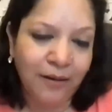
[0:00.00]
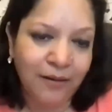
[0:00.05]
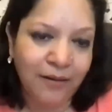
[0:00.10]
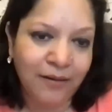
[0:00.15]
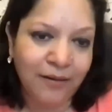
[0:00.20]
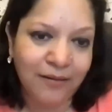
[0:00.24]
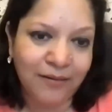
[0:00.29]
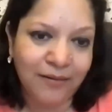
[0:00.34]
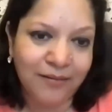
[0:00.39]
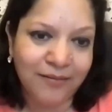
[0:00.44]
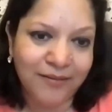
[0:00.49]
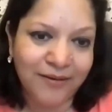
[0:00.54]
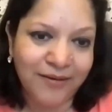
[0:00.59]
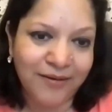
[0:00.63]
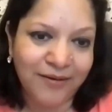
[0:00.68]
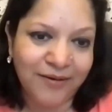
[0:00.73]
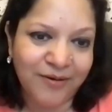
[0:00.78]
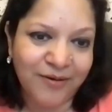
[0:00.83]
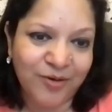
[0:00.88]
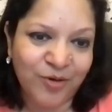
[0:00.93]

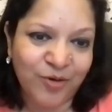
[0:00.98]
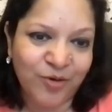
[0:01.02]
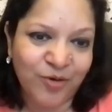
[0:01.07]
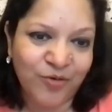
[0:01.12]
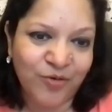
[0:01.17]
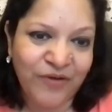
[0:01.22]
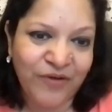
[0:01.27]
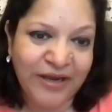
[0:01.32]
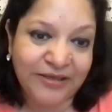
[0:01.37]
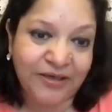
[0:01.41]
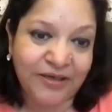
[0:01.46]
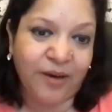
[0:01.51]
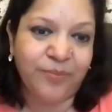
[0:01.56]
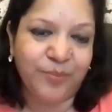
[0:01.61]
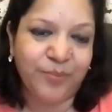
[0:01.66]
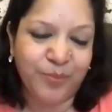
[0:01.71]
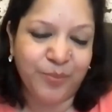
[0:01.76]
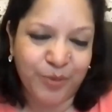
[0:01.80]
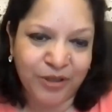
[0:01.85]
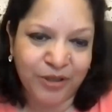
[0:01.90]
you know, went
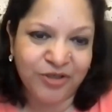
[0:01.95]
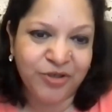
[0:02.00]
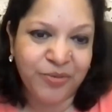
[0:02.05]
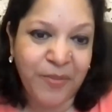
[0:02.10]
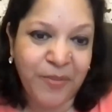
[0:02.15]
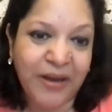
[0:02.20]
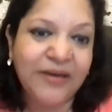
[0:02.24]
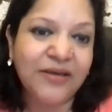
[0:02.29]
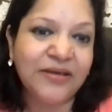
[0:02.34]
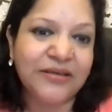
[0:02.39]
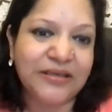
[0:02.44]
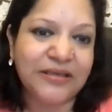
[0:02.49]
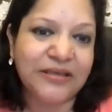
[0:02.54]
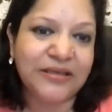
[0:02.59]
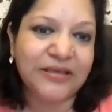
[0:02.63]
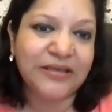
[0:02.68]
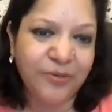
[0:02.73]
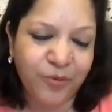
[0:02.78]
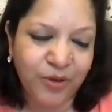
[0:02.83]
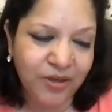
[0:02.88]
up tremendously.
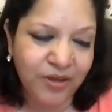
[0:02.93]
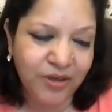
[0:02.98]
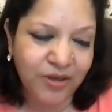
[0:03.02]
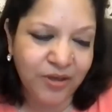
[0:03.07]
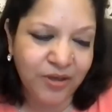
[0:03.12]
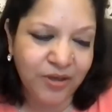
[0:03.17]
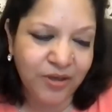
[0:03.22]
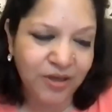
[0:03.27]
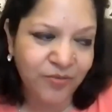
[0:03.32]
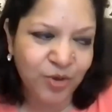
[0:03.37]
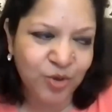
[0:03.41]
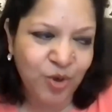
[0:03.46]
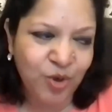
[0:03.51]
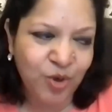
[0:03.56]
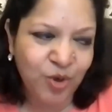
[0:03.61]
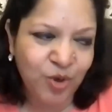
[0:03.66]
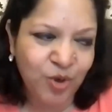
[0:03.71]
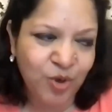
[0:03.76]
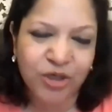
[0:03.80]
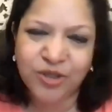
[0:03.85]
We
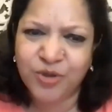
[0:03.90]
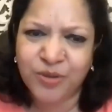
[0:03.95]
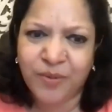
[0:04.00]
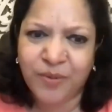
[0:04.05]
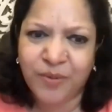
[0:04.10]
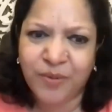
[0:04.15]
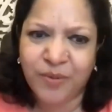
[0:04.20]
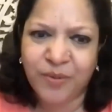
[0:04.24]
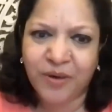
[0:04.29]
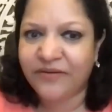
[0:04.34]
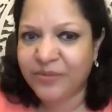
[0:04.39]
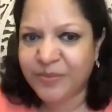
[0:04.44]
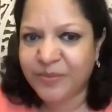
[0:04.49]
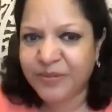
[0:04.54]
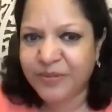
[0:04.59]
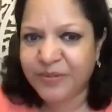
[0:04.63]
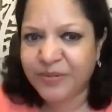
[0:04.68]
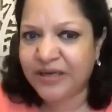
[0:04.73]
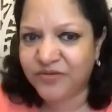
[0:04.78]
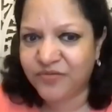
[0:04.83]
used to contribute about
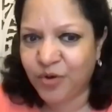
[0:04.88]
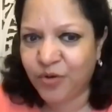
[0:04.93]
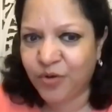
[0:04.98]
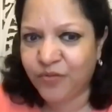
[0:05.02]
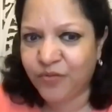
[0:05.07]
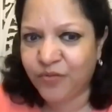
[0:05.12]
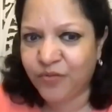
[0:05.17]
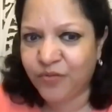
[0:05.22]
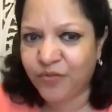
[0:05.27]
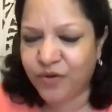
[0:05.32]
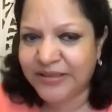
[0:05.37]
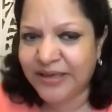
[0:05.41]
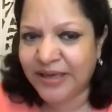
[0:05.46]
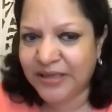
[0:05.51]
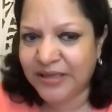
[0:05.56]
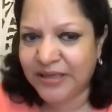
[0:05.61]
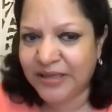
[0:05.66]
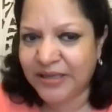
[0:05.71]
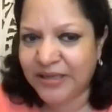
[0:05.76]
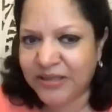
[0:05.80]
7% of the
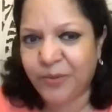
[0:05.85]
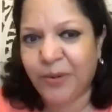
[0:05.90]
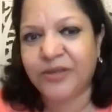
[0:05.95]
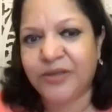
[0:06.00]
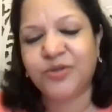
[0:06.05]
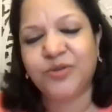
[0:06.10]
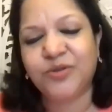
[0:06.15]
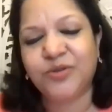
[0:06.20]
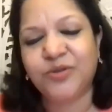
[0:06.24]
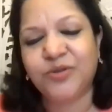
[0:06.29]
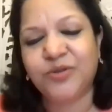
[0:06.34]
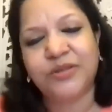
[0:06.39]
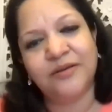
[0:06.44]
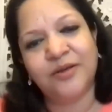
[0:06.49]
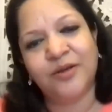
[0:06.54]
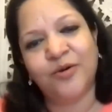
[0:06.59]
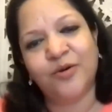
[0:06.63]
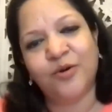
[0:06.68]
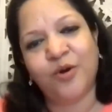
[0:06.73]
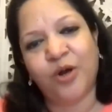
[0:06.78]
overall sales. We went
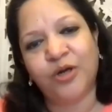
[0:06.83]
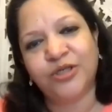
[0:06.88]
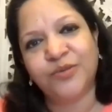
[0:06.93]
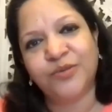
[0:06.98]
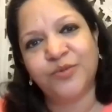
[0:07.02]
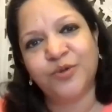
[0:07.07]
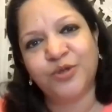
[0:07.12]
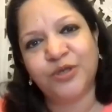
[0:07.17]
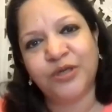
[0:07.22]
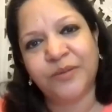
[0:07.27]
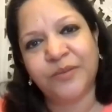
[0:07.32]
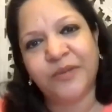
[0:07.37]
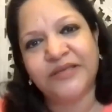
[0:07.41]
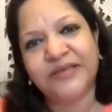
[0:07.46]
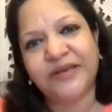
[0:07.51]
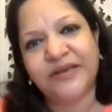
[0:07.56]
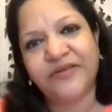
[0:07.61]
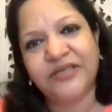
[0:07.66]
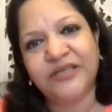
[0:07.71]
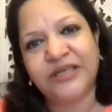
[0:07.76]
to, you know,
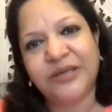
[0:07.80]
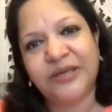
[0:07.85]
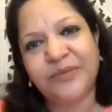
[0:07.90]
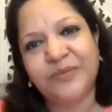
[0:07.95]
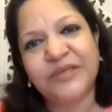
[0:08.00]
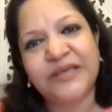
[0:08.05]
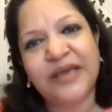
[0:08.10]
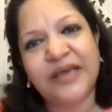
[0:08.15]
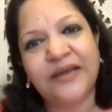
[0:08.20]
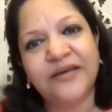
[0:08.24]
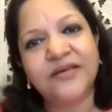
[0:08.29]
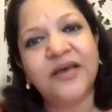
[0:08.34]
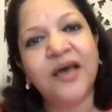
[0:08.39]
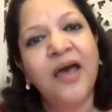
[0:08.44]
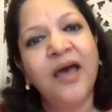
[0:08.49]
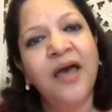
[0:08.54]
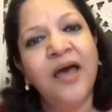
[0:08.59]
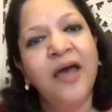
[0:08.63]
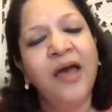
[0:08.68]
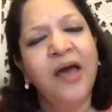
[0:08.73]
contributing about
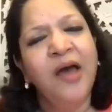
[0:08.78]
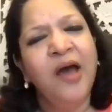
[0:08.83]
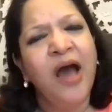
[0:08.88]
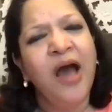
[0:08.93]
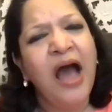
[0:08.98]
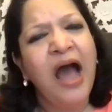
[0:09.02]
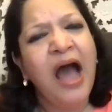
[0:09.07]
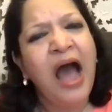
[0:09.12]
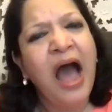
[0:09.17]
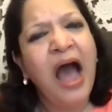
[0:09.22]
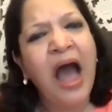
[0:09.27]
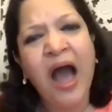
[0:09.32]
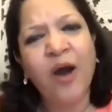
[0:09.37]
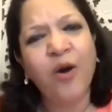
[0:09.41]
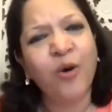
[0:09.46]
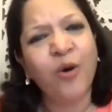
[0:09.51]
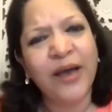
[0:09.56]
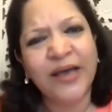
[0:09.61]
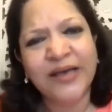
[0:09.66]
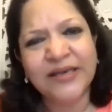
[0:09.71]
17%.
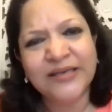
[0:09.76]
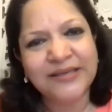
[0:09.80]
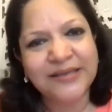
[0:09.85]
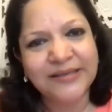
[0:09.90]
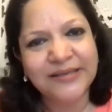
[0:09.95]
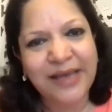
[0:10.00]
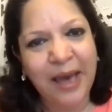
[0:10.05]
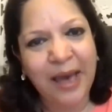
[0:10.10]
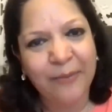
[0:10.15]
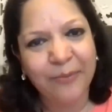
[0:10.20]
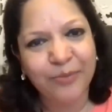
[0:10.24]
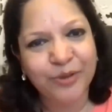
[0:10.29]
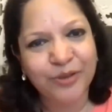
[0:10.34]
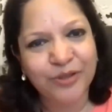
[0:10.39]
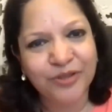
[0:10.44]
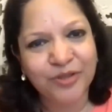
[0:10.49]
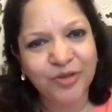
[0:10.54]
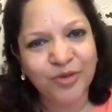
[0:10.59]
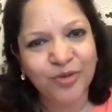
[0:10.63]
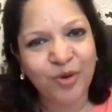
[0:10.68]
How has this
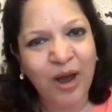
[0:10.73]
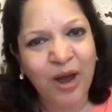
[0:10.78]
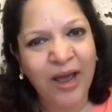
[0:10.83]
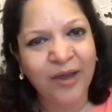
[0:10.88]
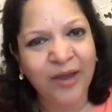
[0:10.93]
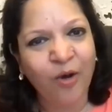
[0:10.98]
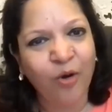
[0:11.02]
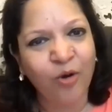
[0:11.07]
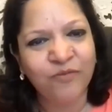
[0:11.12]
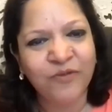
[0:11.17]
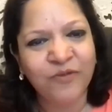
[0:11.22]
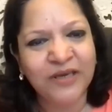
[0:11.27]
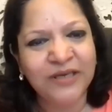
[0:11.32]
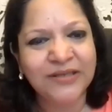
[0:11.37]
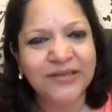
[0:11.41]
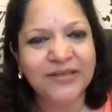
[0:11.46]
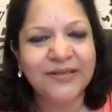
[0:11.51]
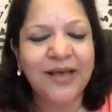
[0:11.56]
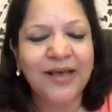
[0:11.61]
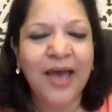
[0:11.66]
happened? You know, I
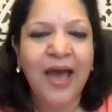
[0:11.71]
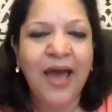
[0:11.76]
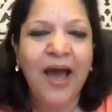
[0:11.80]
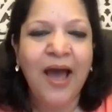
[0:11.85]
always